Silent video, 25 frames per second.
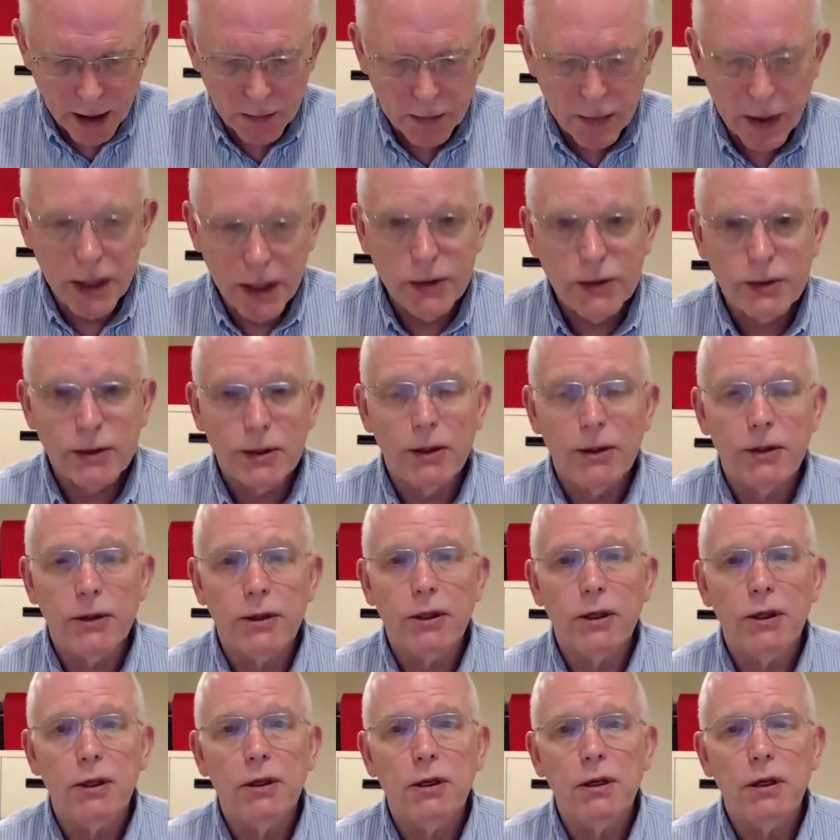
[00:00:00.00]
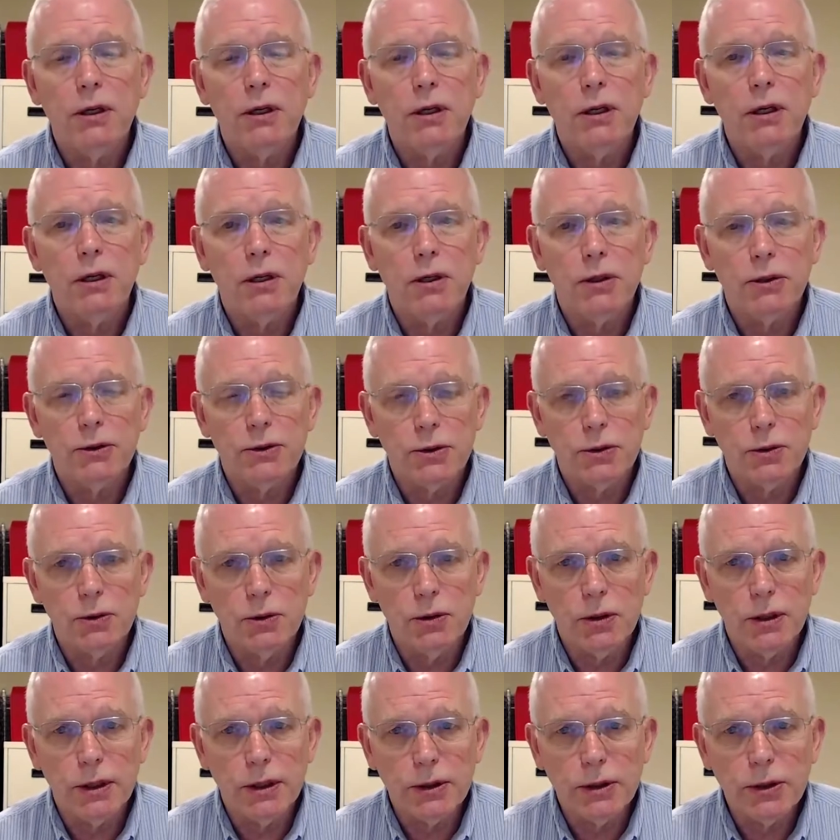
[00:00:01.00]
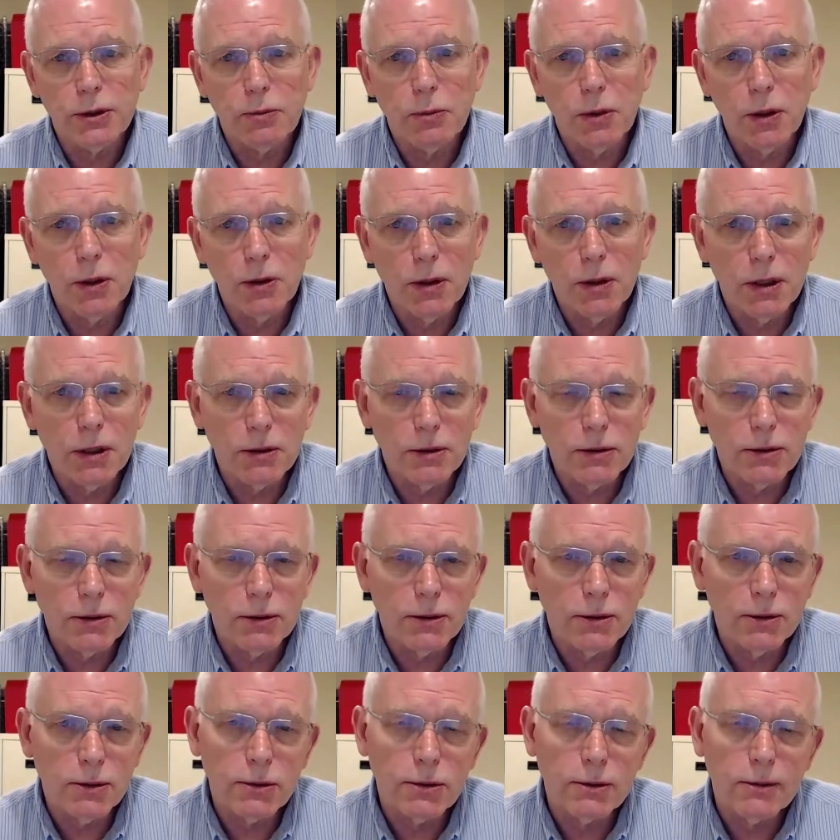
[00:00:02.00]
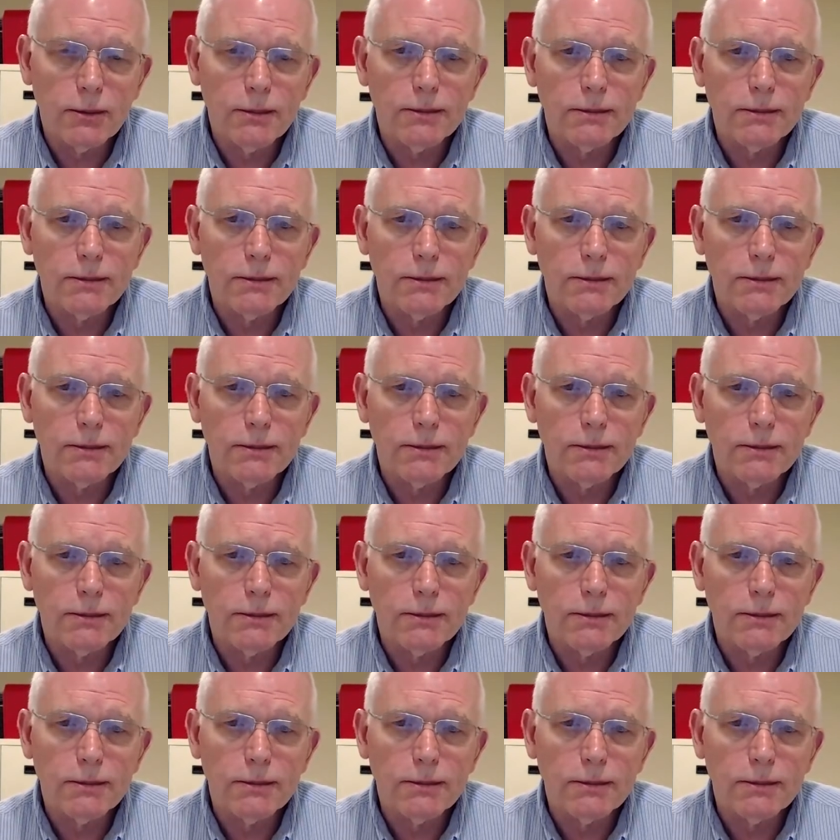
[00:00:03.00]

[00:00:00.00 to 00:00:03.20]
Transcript: based on their cultural experiences.